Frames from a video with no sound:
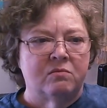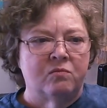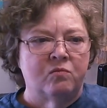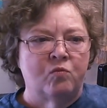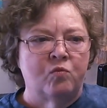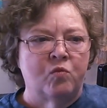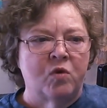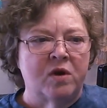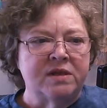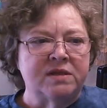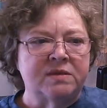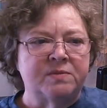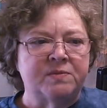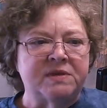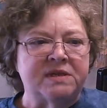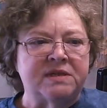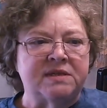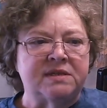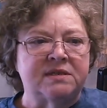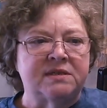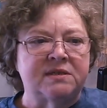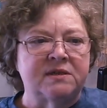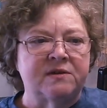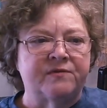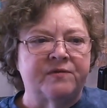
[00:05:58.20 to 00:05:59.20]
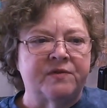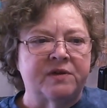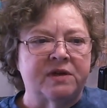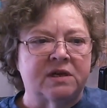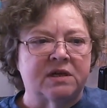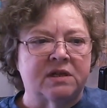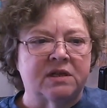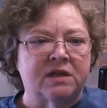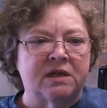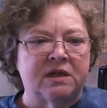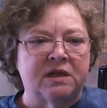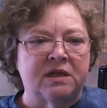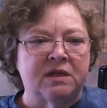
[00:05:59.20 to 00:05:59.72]
What
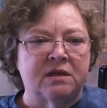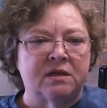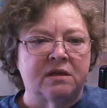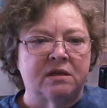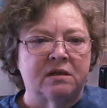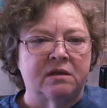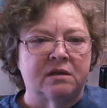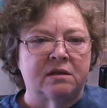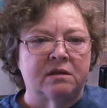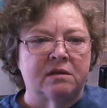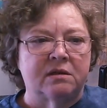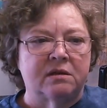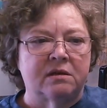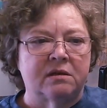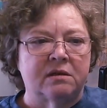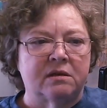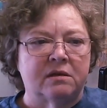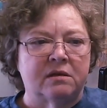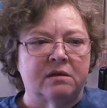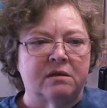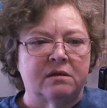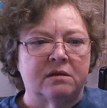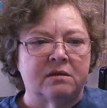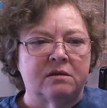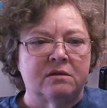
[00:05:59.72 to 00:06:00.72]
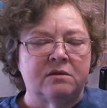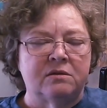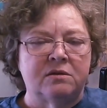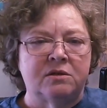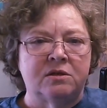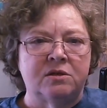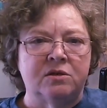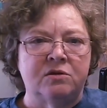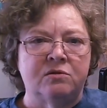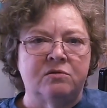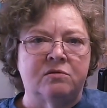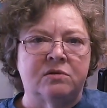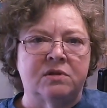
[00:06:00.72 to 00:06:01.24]
specifically do
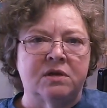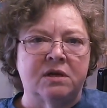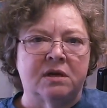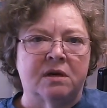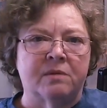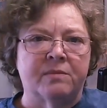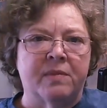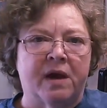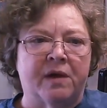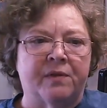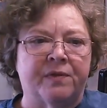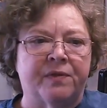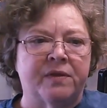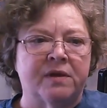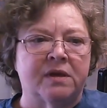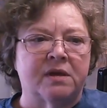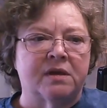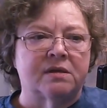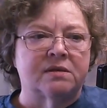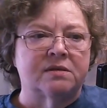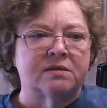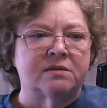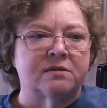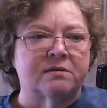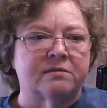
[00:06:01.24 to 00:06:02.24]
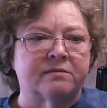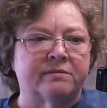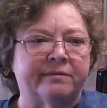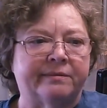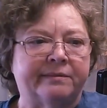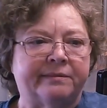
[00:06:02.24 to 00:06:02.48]
you think about this?